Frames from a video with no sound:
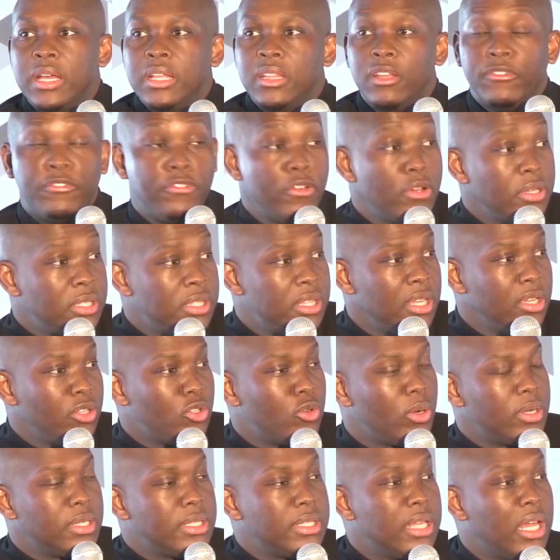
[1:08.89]
The first thing
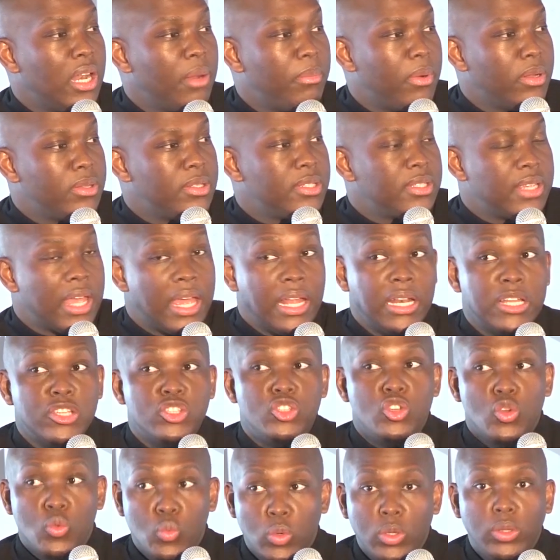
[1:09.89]
to understand about scale
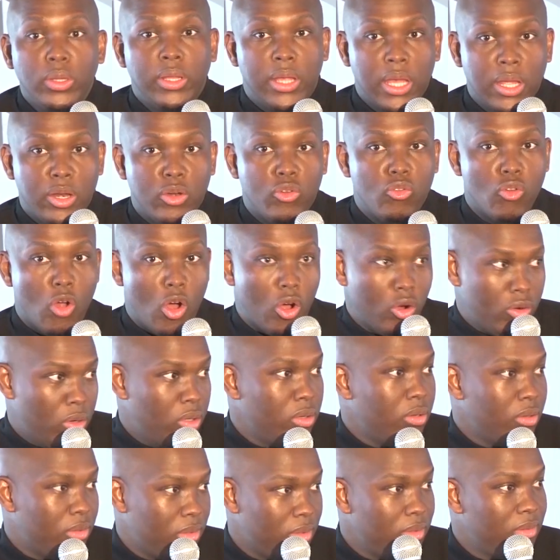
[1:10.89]
is you will get it wrong.
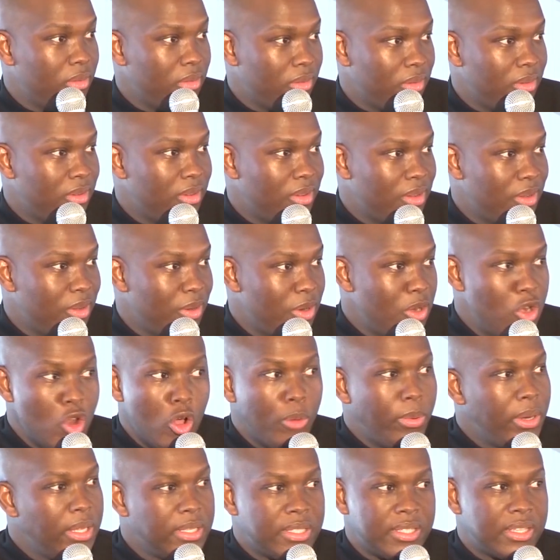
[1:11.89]

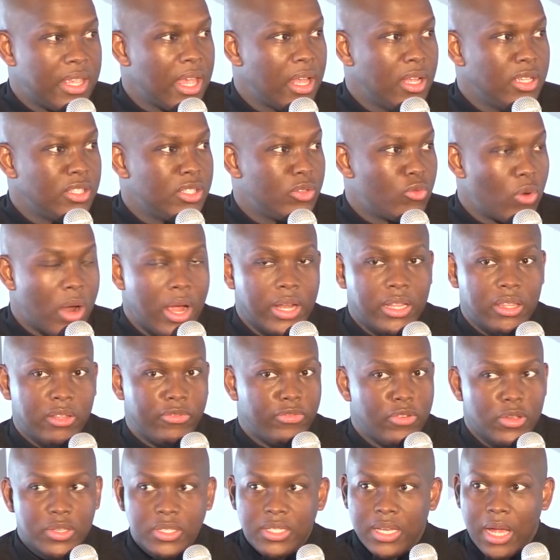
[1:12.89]
Nobody scales right the
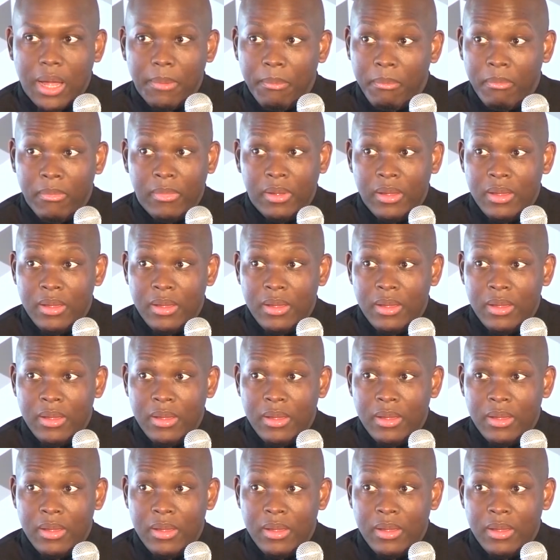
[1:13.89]
first time.